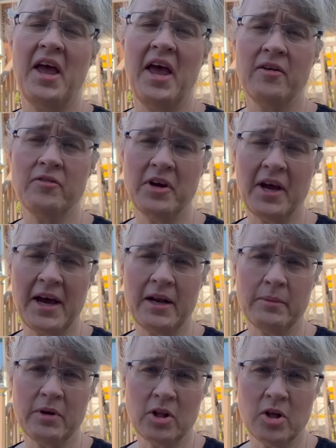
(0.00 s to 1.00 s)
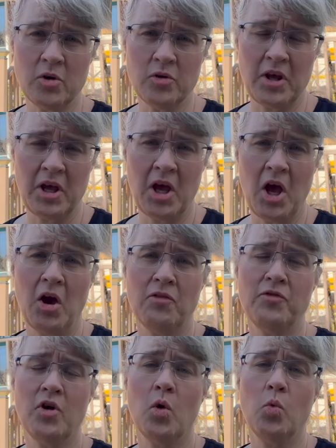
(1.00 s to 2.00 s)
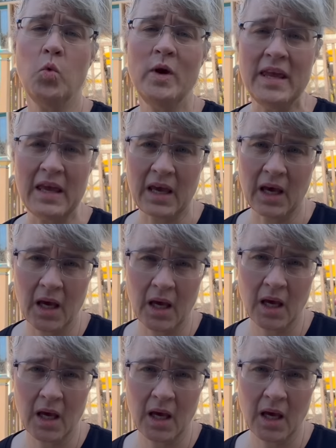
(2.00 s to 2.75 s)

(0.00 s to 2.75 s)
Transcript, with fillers: every item of clothing for a week.